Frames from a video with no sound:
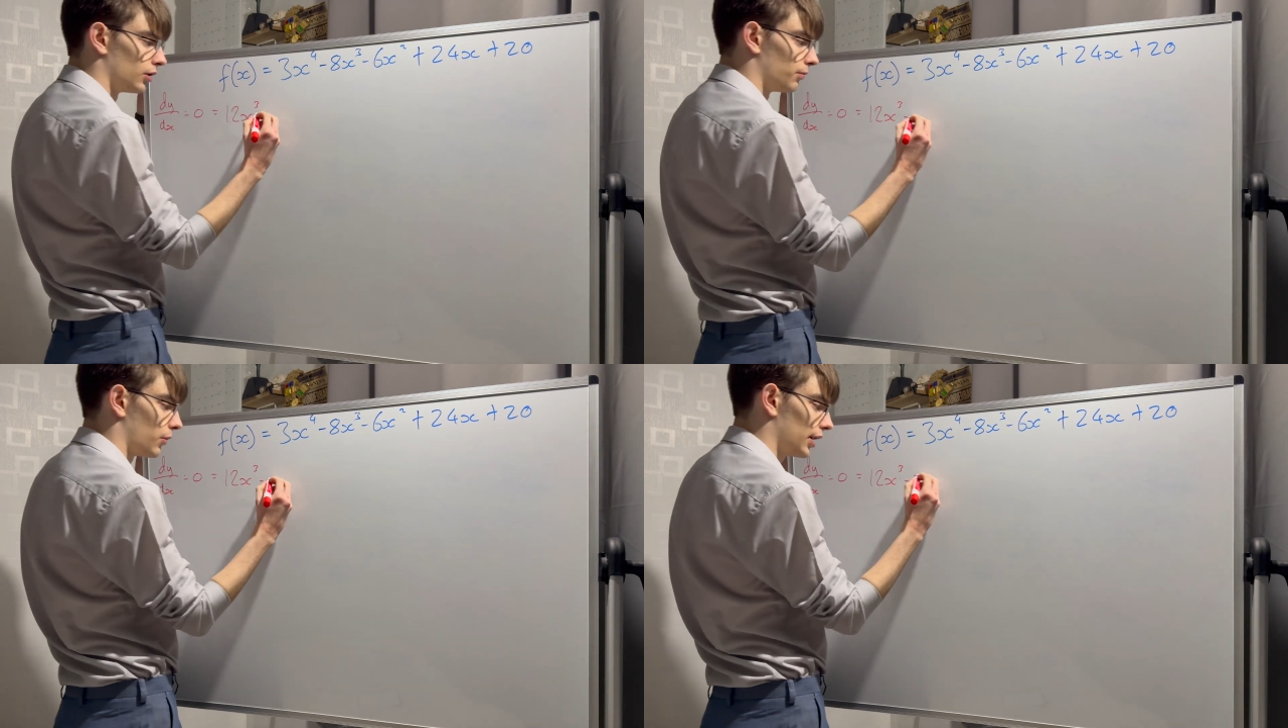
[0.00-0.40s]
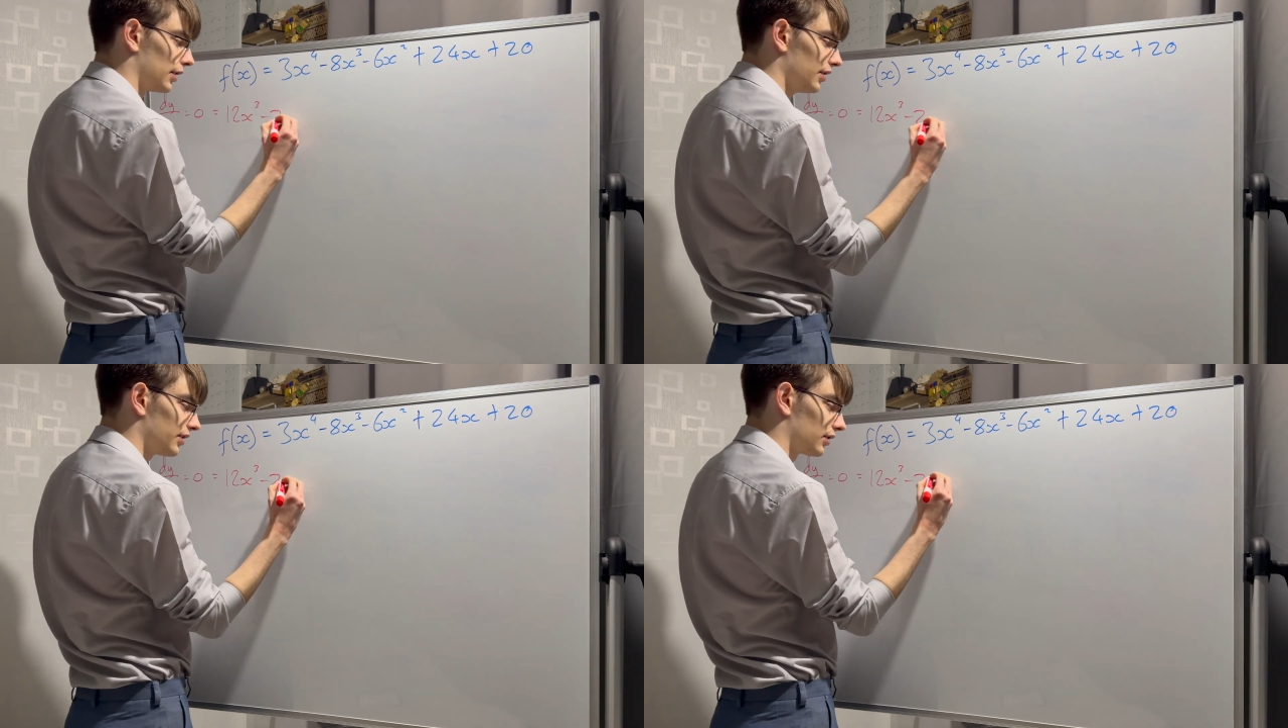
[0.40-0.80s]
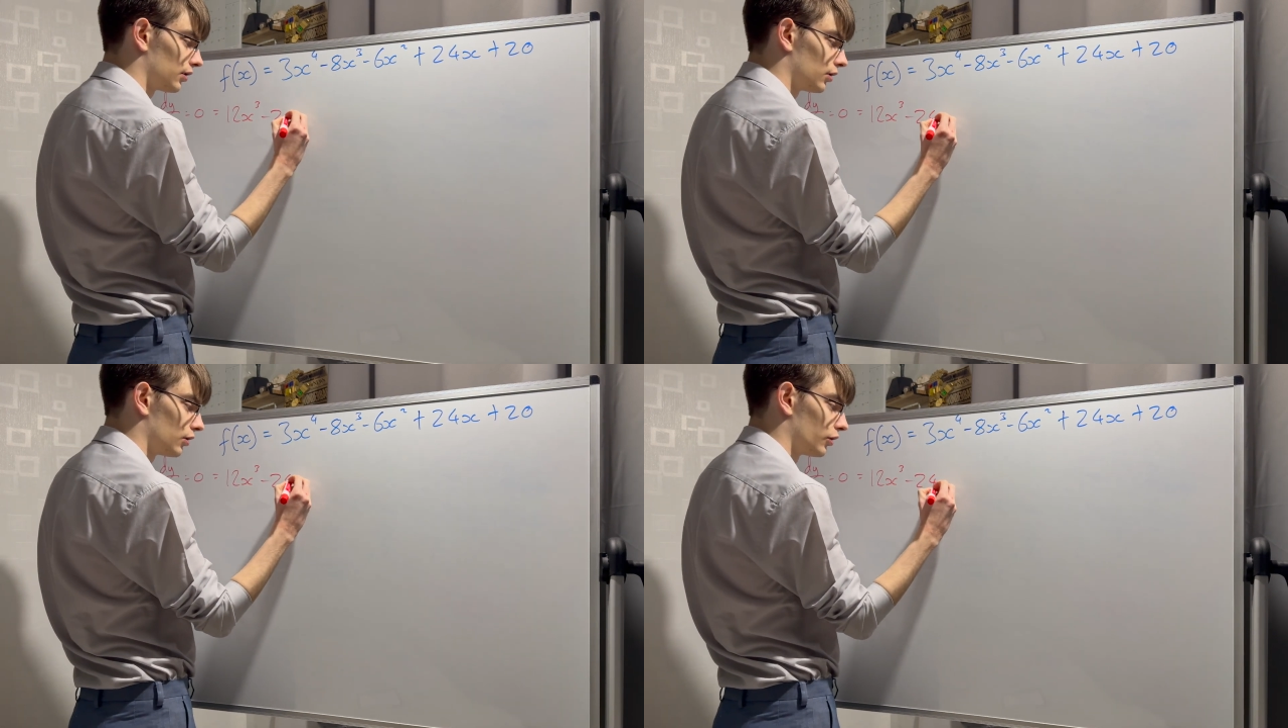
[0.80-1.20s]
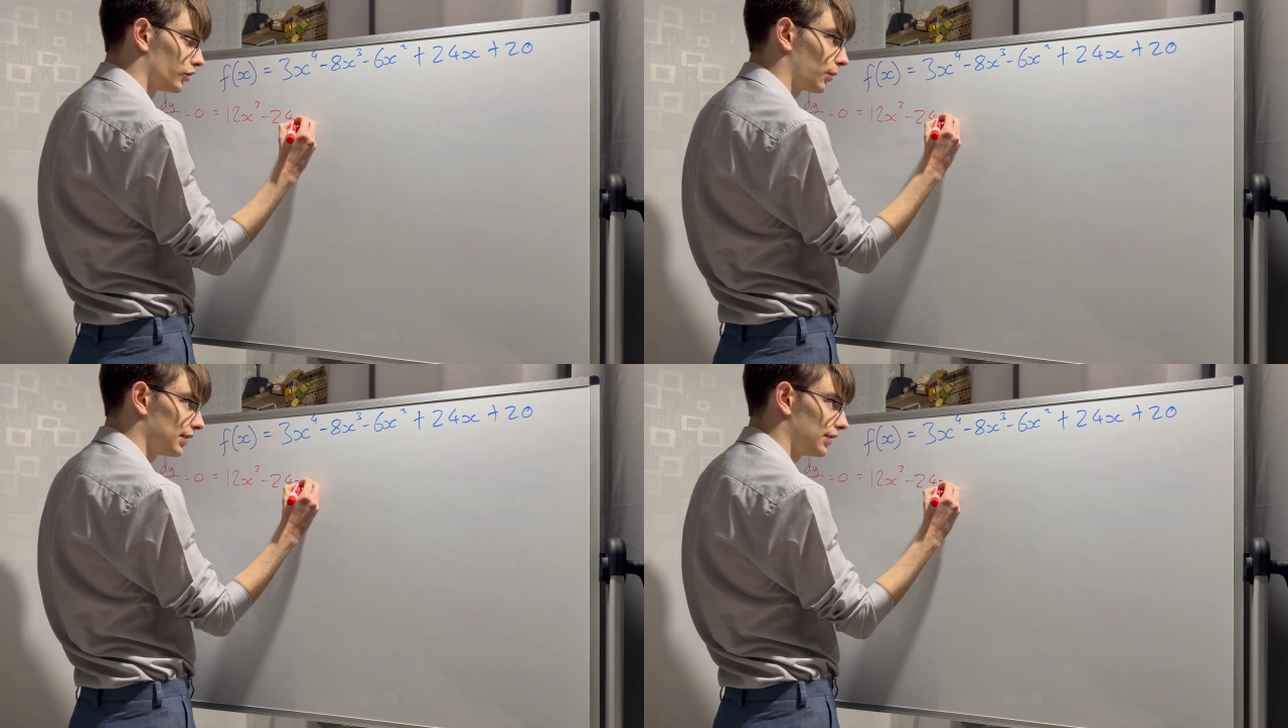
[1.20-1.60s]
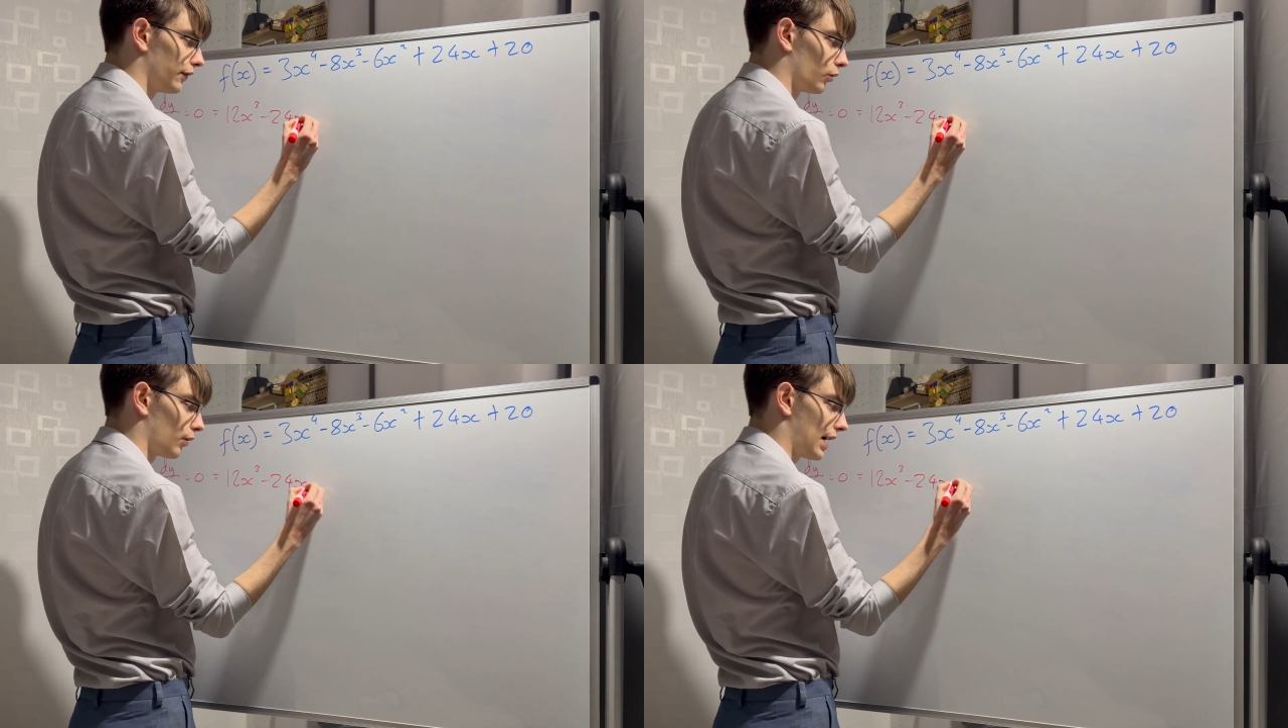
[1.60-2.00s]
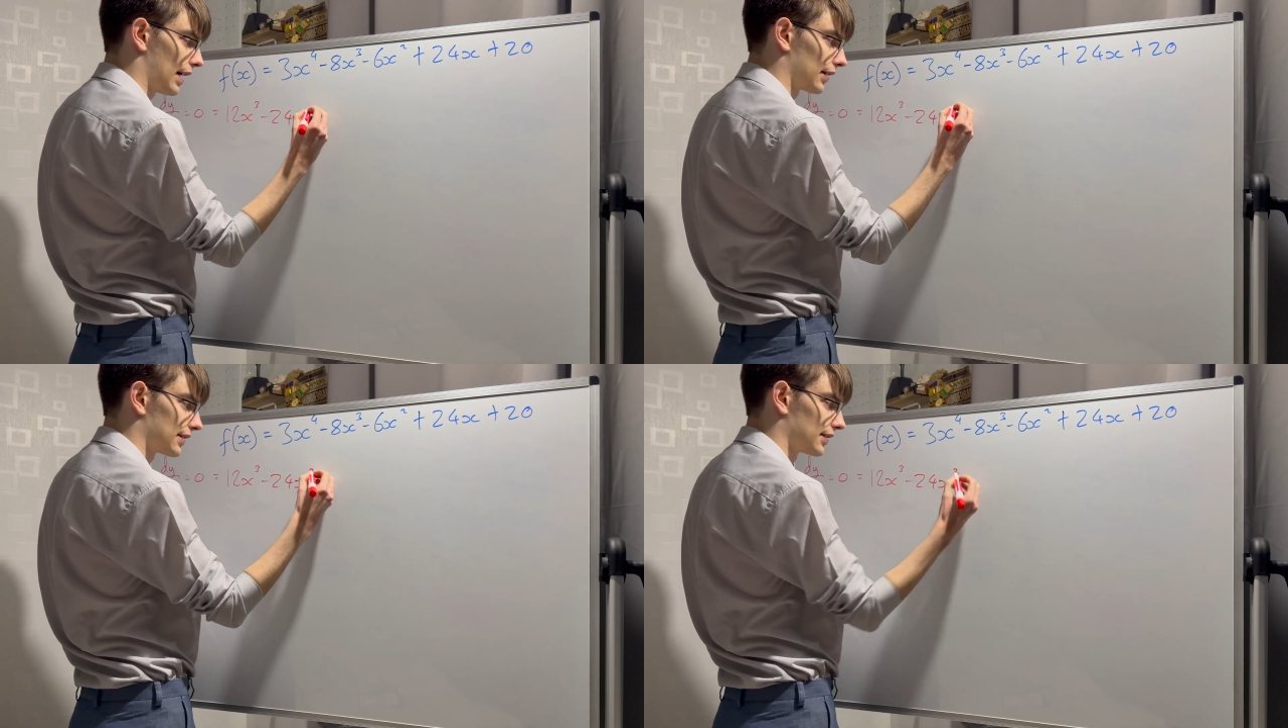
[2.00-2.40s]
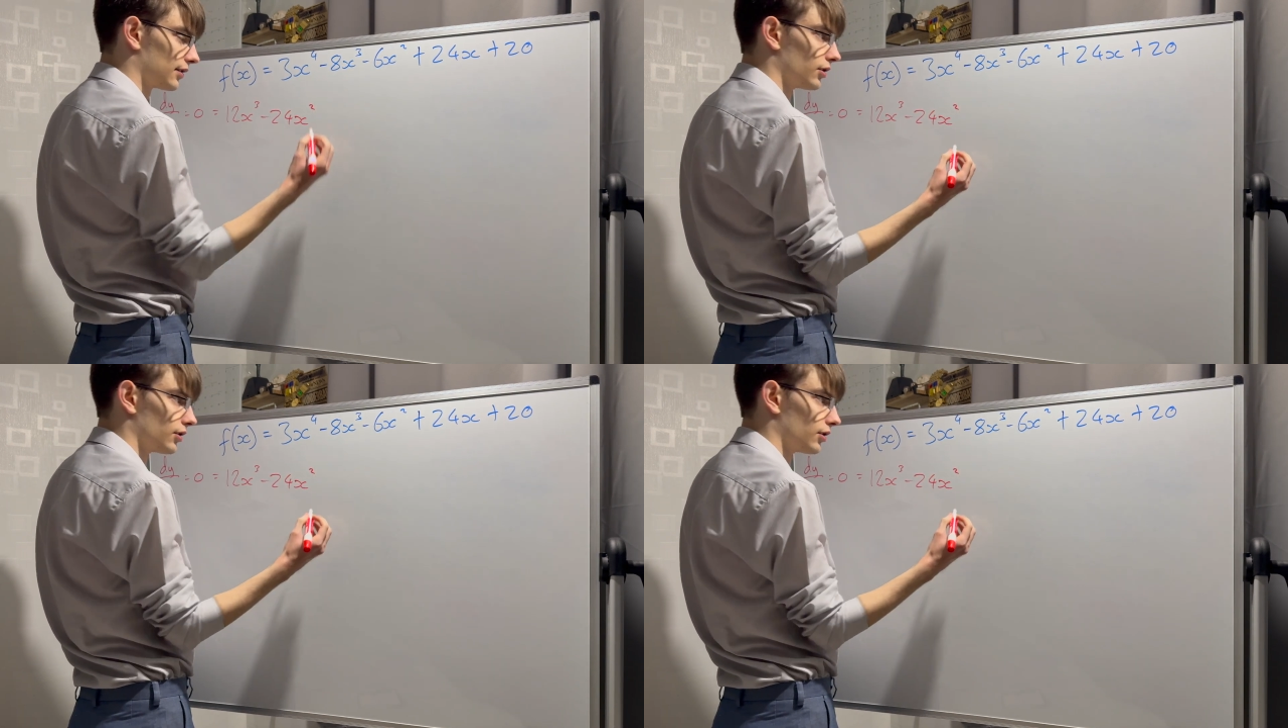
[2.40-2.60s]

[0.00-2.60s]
minus 24x